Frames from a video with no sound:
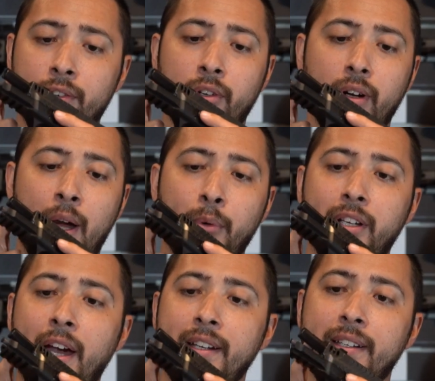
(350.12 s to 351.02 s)
don't know, I
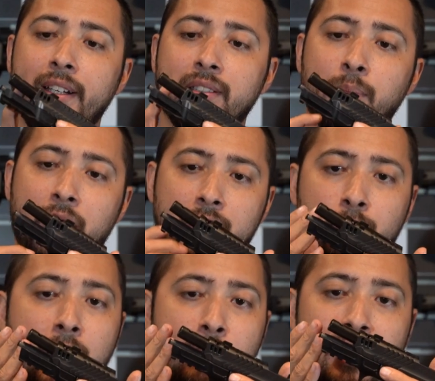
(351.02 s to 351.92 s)
would kind of guesstimate as
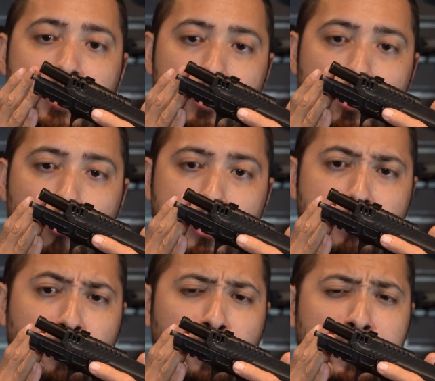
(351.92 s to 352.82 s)
maybe like a
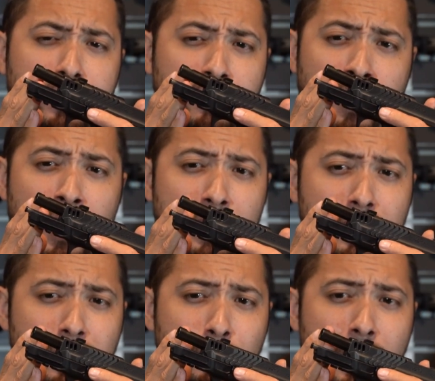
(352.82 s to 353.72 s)
3.9
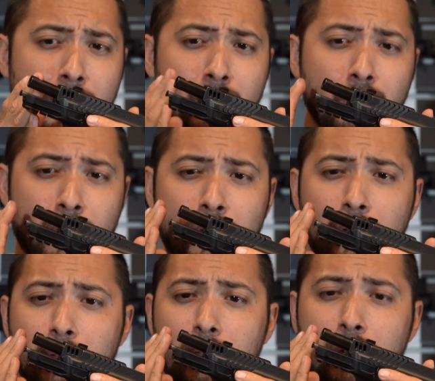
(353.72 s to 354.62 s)
inch barrel,
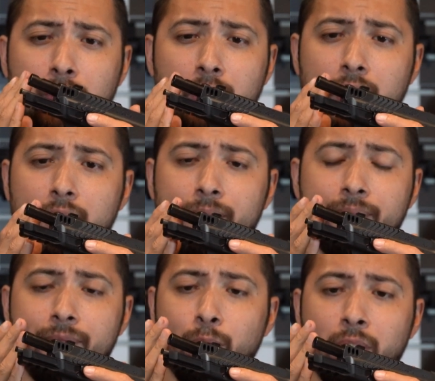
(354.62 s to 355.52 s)
or
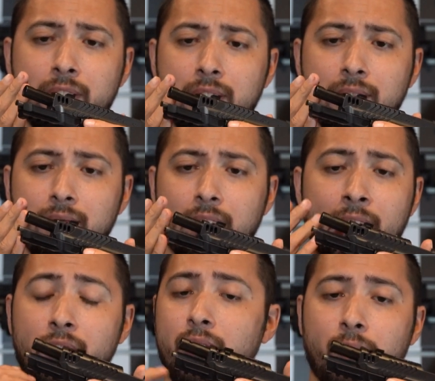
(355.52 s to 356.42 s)
what is it? I
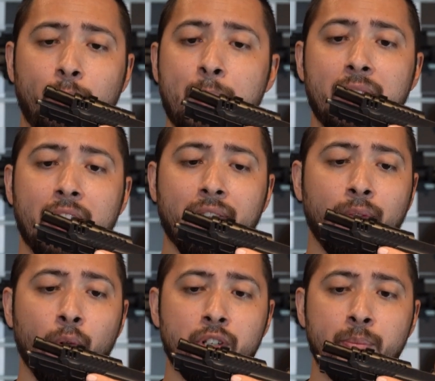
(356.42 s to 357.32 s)
don't know, maybe like a
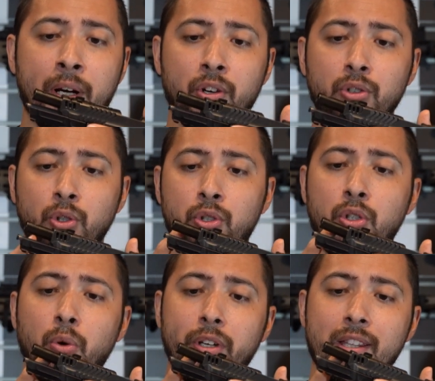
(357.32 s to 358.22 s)
4-inch barrel. So
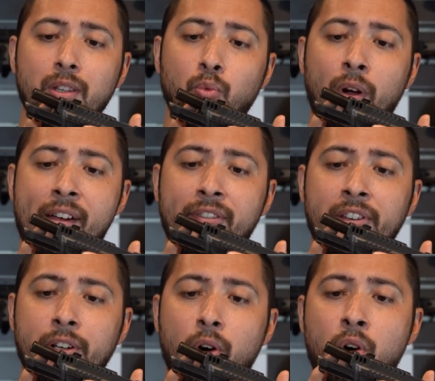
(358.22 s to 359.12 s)
you don't get the
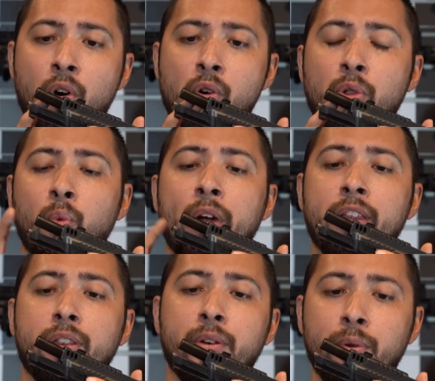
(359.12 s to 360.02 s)
rifling all the way
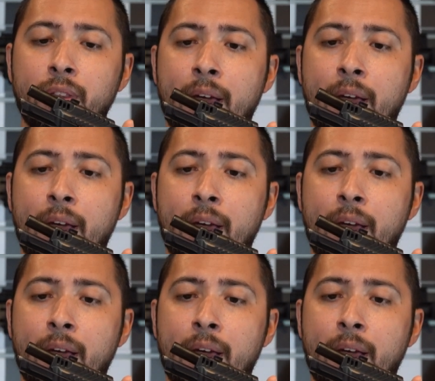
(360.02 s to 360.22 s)
through